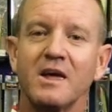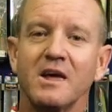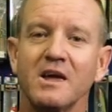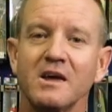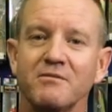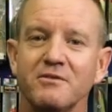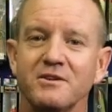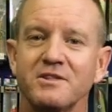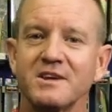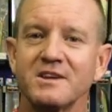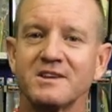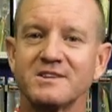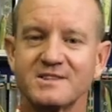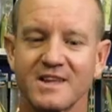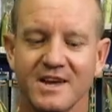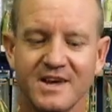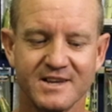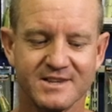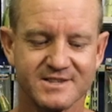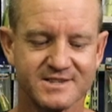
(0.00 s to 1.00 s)
Everything
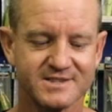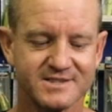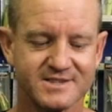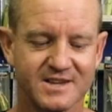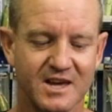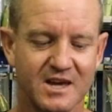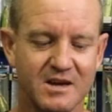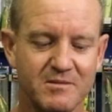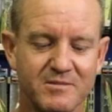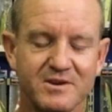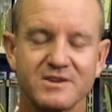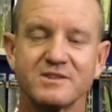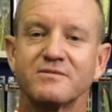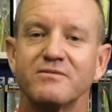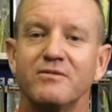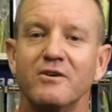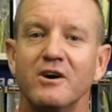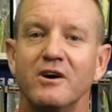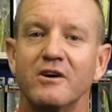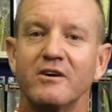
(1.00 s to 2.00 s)
stays the same as
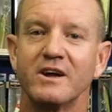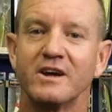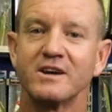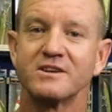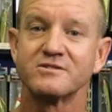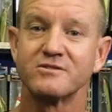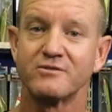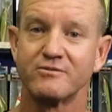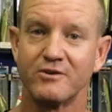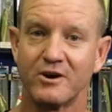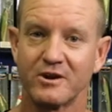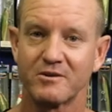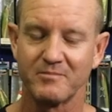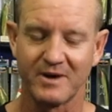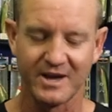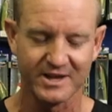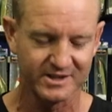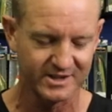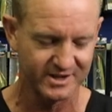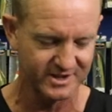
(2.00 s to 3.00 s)
far as rod
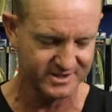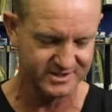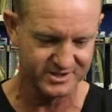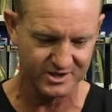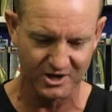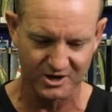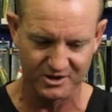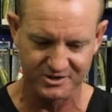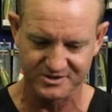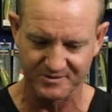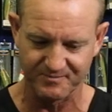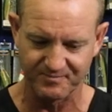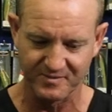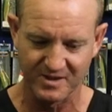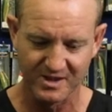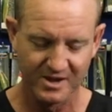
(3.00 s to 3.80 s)
maintenance goes.